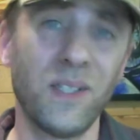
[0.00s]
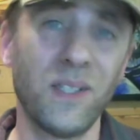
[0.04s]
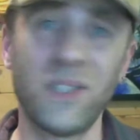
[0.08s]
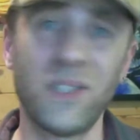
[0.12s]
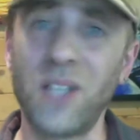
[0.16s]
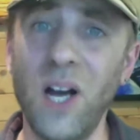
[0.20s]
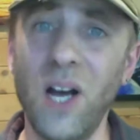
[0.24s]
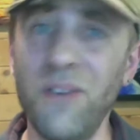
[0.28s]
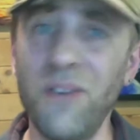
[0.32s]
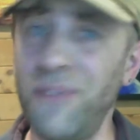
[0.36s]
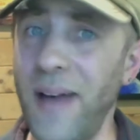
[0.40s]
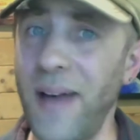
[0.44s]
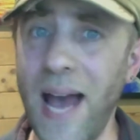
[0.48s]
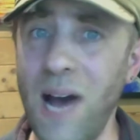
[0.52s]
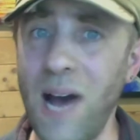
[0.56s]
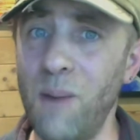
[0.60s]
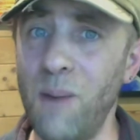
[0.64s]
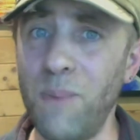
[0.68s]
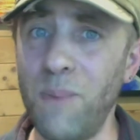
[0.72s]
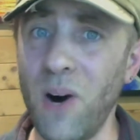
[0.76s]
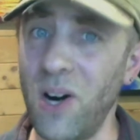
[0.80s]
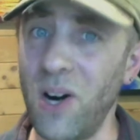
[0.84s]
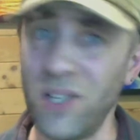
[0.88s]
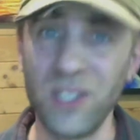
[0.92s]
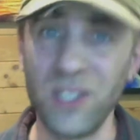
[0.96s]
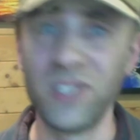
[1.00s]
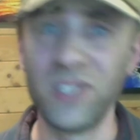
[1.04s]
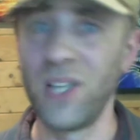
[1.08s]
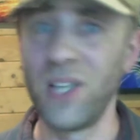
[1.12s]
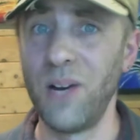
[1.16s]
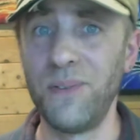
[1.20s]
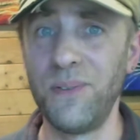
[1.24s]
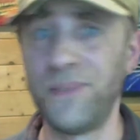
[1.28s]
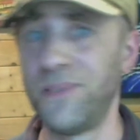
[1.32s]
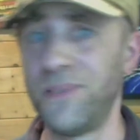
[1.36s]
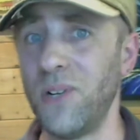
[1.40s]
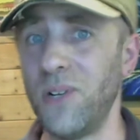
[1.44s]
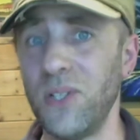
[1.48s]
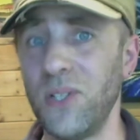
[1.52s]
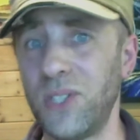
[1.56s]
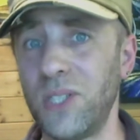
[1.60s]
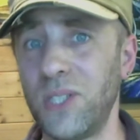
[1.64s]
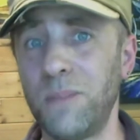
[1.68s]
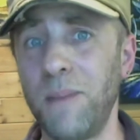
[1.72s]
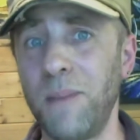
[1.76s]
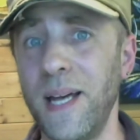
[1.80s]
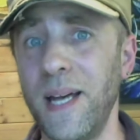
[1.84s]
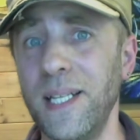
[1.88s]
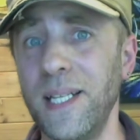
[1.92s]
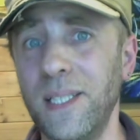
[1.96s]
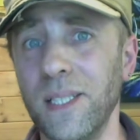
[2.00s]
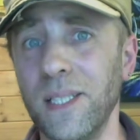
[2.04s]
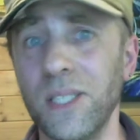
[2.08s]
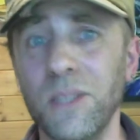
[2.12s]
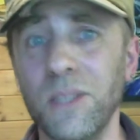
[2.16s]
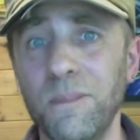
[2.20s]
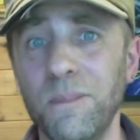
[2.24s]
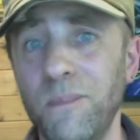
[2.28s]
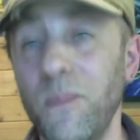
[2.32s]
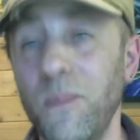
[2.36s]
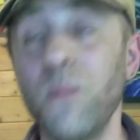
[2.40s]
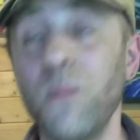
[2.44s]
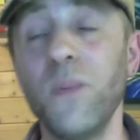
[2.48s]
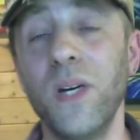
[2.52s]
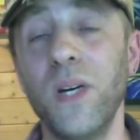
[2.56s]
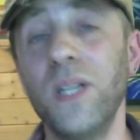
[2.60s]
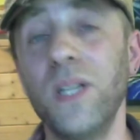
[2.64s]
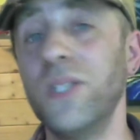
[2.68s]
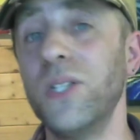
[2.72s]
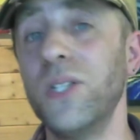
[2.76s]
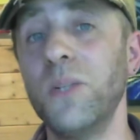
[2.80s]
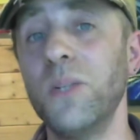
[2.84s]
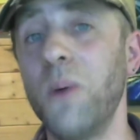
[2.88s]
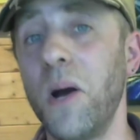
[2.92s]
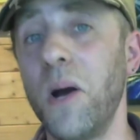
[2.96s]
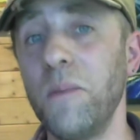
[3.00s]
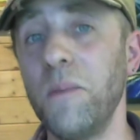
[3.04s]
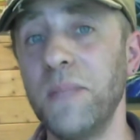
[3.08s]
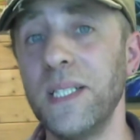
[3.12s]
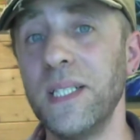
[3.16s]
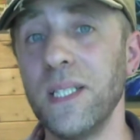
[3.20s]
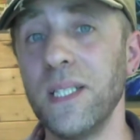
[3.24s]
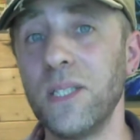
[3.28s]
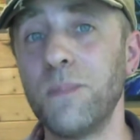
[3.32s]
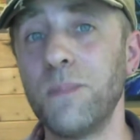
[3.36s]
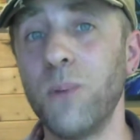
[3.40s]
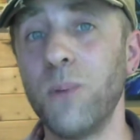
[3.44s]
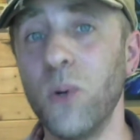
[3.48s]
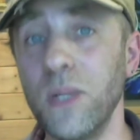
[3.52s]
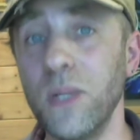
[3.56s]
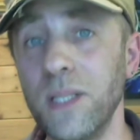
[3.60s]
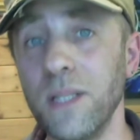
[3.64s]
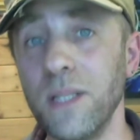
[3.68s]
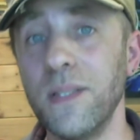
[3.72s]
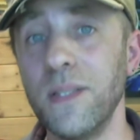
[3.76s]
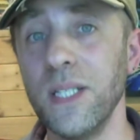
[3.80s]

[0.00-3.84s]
go for Auerbach and go for Francis Bacon, and you won't be disappointed.